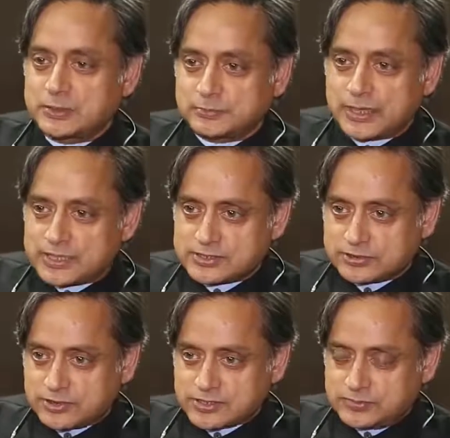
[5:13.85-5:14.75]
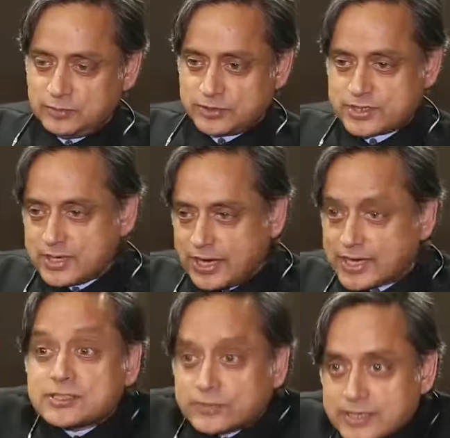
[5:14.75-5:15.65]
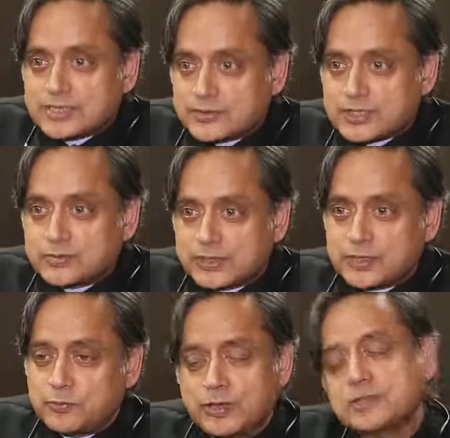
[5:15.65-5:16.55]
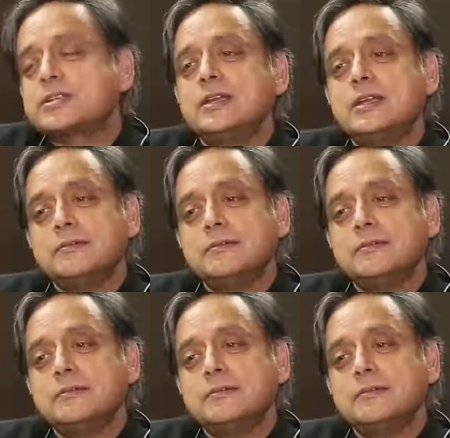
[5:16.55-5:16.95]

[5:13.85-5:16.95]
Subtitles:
that applies across the board. As a writer, that's what I want.